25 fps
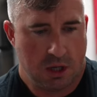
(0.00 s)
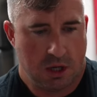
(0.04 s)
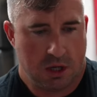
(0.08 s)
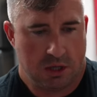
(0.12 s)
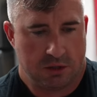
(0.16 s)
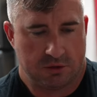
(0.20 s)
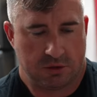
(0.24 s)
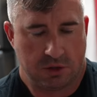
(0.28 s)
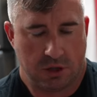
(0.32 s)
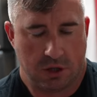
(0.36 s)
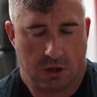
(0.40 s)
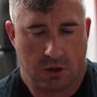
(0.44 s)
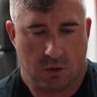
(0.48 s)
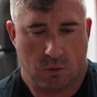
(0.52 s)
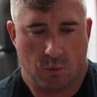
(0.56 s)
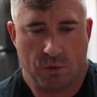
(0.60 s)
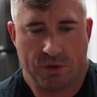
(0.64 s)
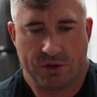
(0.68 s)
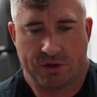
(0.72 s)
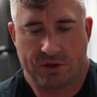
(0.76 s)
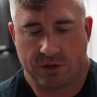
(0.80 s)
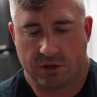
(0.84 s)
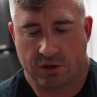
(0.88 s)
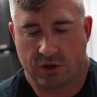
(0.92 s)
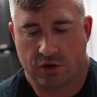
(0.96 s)
So
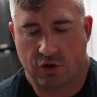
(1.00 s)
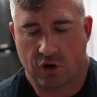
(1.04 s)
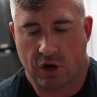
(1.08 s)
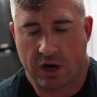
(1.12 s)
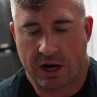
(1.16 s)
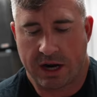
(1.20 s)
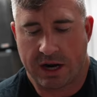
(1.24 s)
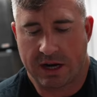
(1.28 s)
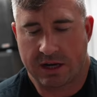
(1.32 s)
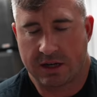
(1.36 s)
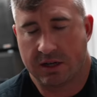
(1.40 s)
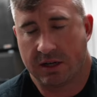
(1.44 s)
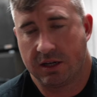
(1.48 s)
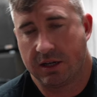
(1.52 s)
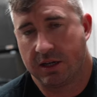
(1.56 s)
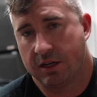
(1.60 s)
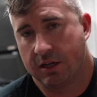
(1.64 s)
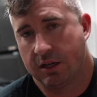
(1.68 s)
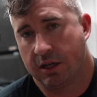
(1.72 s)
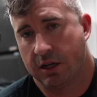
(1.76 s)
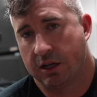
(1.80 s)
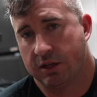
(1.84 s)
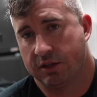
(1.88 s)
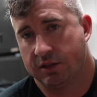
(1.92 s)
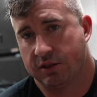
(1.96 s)
went to the track
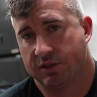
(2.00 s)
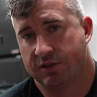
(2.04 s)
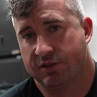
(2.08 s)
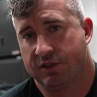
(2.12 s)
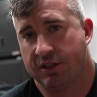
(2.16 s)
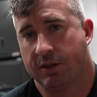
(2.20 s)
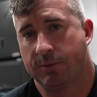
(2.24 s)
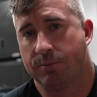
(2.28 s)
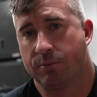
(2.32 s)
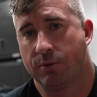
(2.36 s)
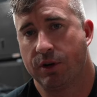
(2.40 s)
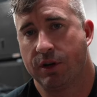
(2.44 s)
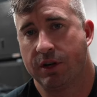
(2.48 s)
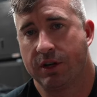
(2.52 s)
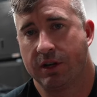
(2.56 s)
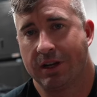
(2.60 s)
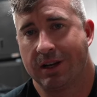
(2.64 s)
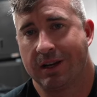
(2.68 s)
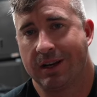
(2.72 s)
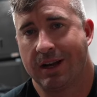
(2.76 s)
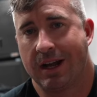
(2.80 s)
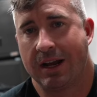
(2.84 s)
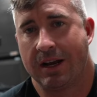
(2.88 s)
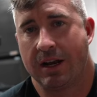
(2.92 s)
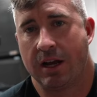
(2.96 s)
to Sebring
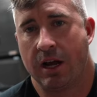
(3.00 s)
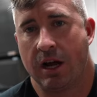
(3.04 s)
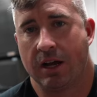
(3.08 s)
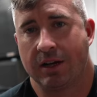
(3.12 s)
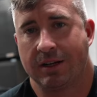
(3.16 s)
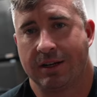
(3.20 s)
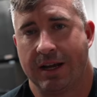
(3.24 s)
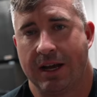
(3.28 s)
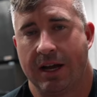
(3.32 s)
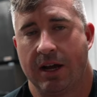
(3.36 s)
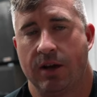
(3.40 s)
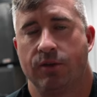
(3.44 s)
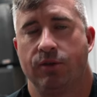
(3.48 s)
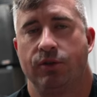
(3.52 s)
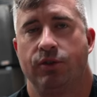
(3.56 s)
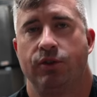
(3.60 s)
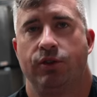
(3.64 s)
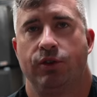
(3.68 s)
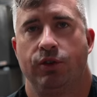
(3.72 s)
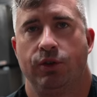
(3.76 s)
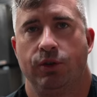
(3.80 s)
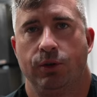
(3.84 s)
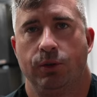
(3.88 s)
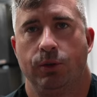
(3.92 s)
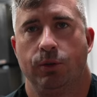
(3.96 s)
and I knocked out
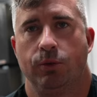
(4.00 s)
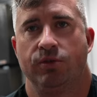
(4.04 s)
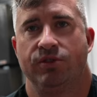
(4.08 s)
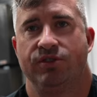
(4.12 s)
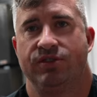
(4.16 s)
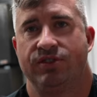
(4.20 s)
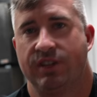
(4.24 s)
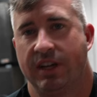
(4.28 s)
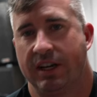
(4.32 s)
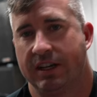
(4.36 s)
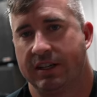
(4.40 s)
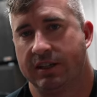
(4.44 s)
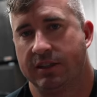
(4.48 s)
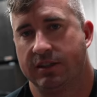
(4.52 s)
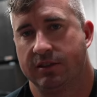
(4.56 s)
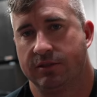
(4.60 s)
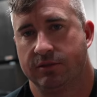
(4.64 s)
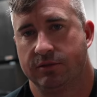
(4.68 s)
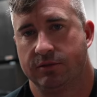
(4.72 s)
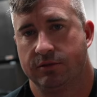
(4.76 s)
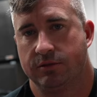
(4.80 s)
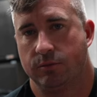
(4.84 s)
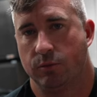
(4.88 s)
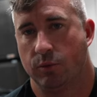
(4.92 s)
2 seconds